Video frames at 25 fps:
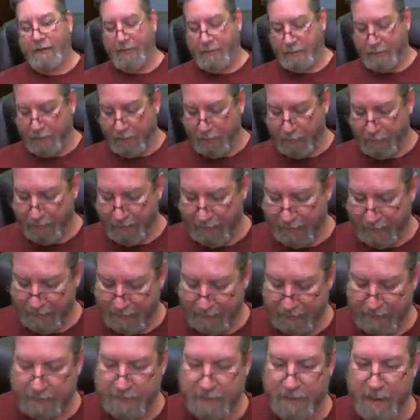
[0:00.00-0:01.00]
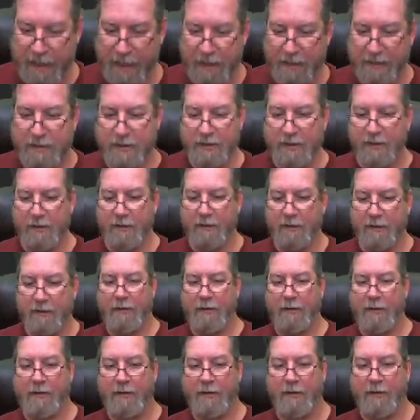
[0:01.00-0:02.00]
So I want to get this texture
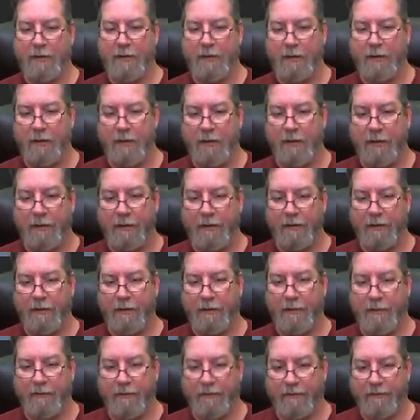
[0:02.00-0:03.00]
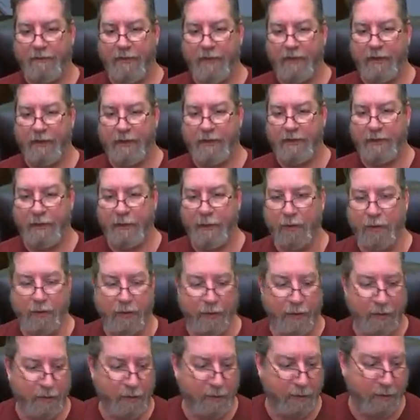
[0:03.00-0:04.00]
feeling
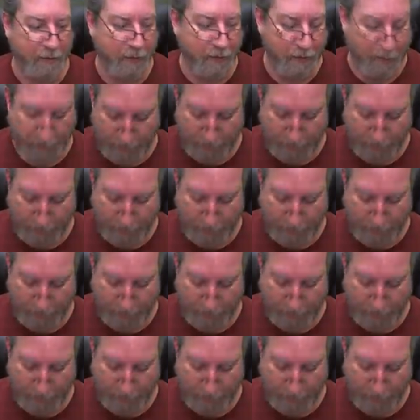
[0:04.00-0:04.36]
good.